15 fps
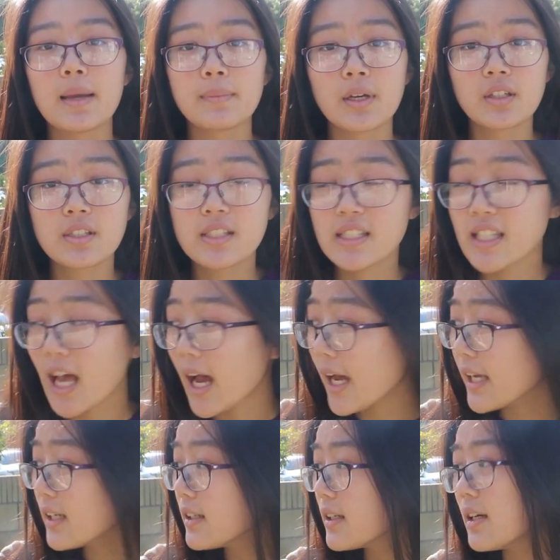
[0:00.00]
I'm
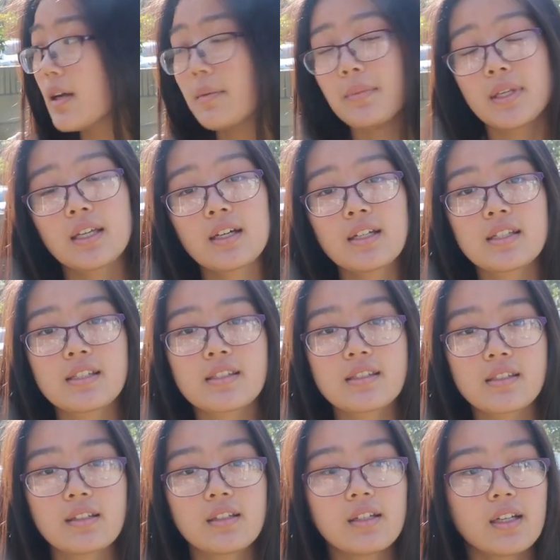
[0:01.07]
outside
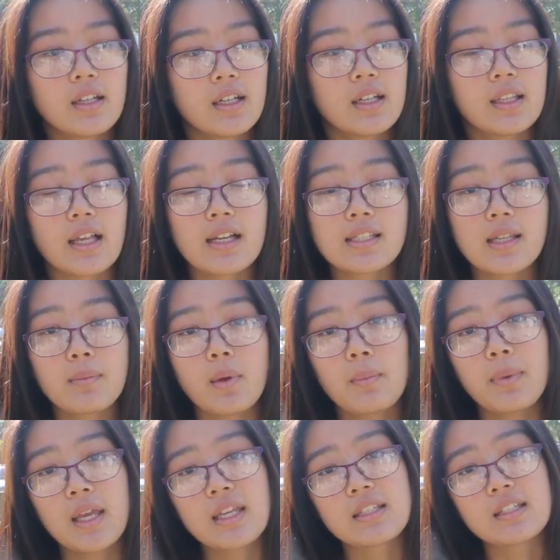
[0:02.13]
because last time I
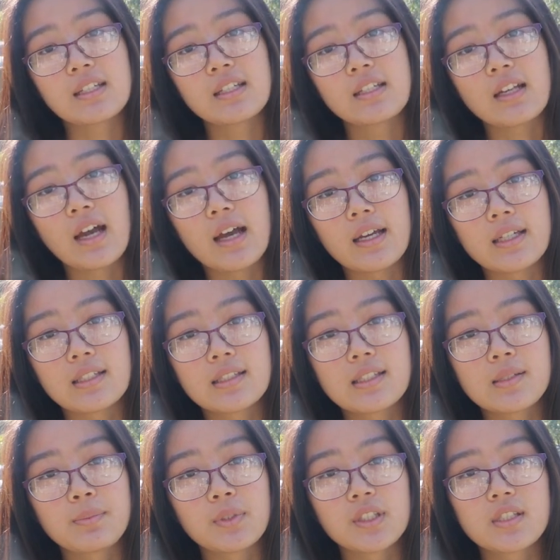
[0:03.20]
painted, I
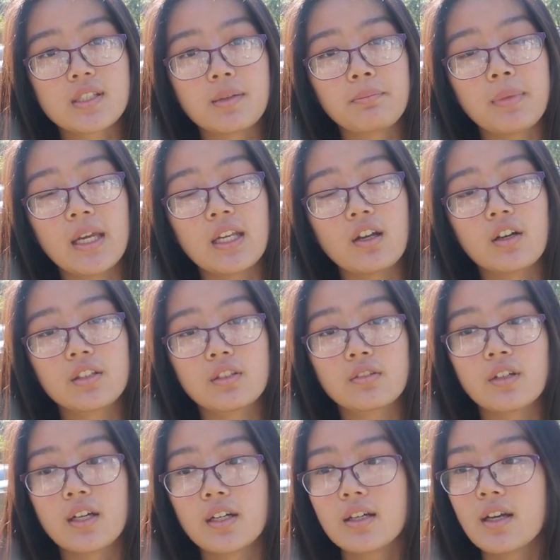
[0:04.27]
spilled some paint on the
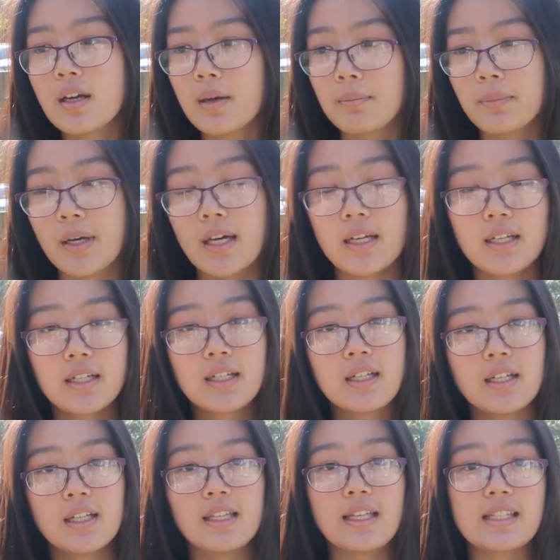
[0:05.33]
rug. But
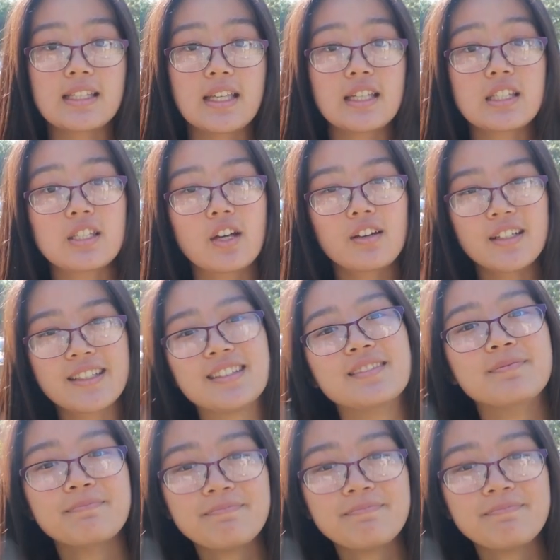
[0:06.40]
let's get started.